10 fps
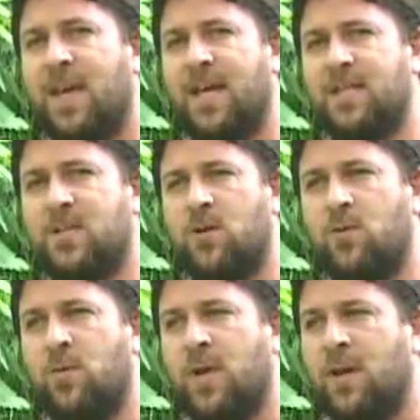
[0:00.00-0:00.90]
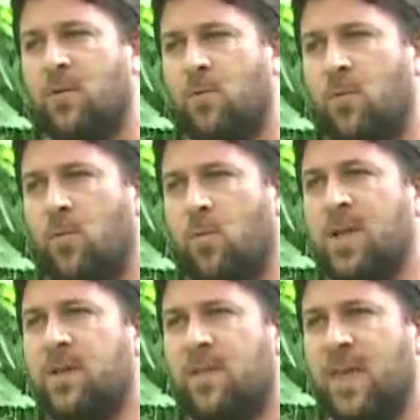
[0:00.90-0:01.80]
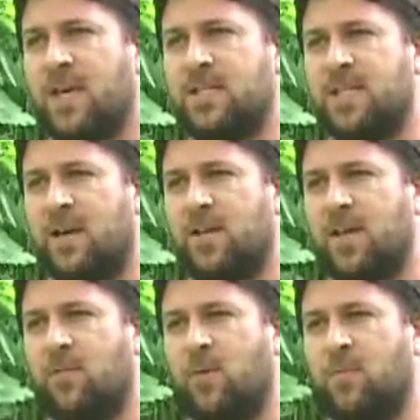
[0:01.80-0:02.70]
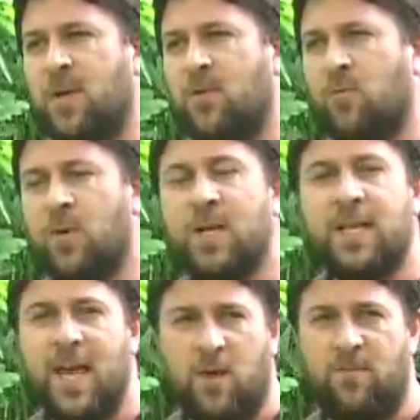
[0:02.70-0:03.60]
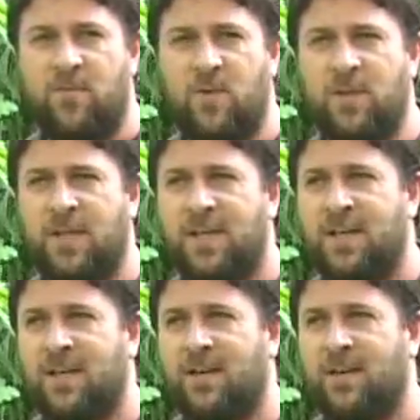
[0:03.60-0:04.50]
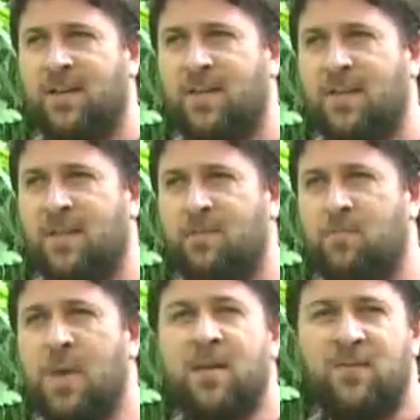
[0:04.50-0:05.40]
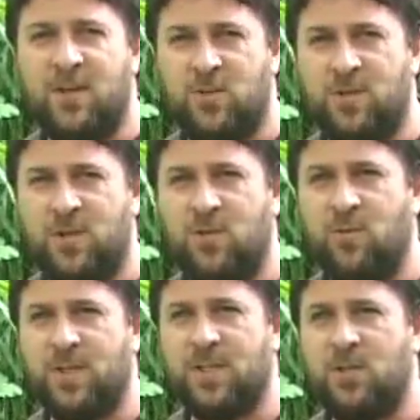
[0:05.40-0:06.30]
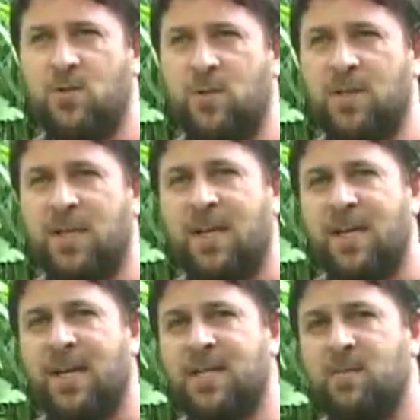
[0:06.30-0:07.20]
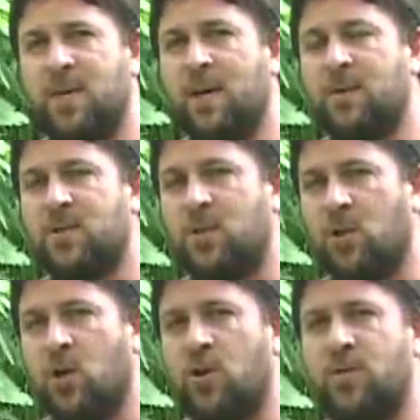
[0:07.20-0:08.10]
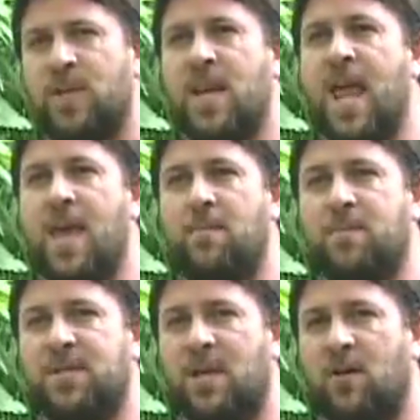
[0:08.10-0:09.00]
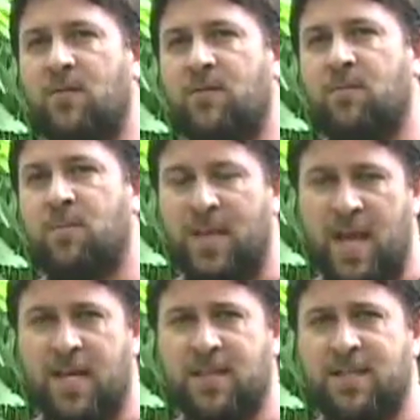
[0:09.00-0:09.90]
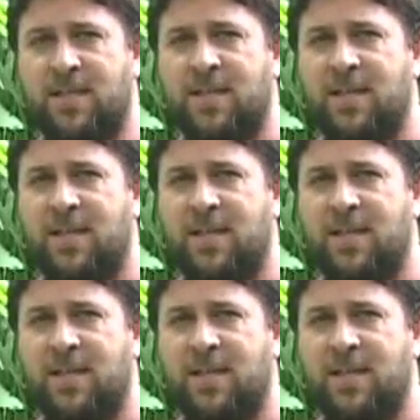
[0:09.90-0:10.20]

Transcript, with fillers: And so one of the things that would be really helpful, beneficial to you as a student, is to be able to learn the names of plants